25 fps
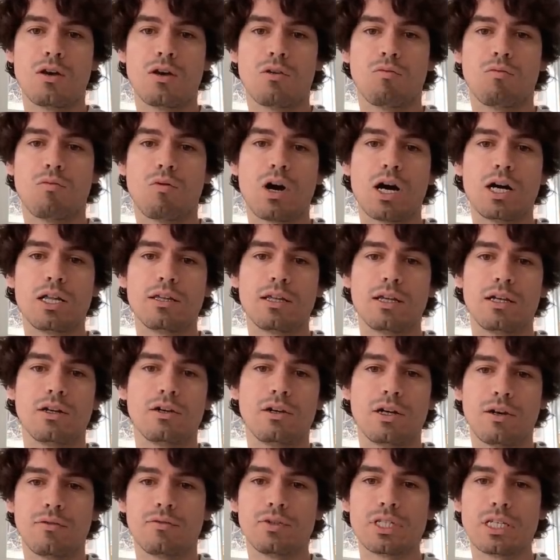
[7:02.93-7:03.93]
one, they
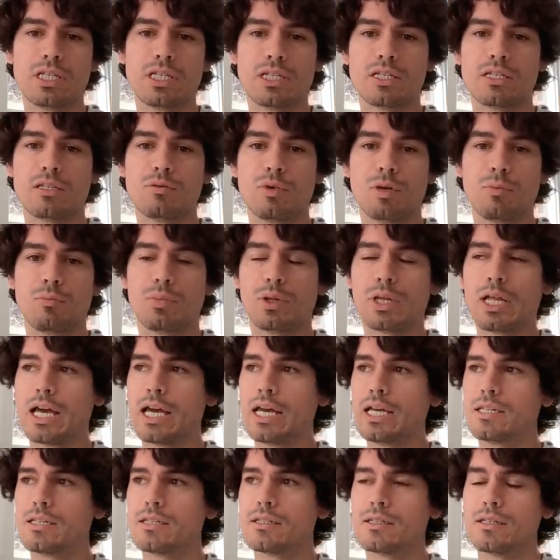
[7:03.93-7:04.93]
don't have a system in
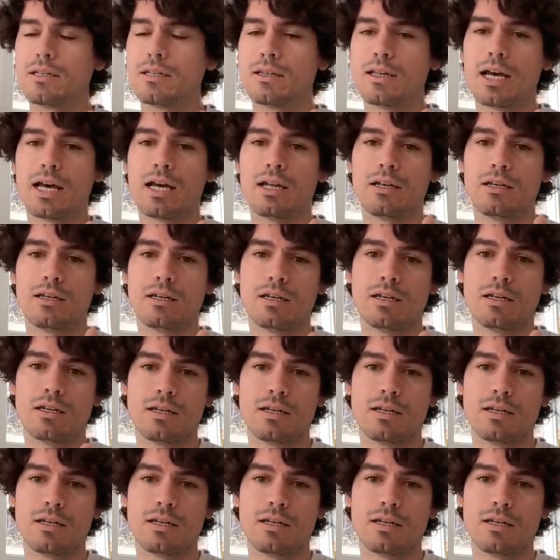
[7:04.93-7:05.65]
place that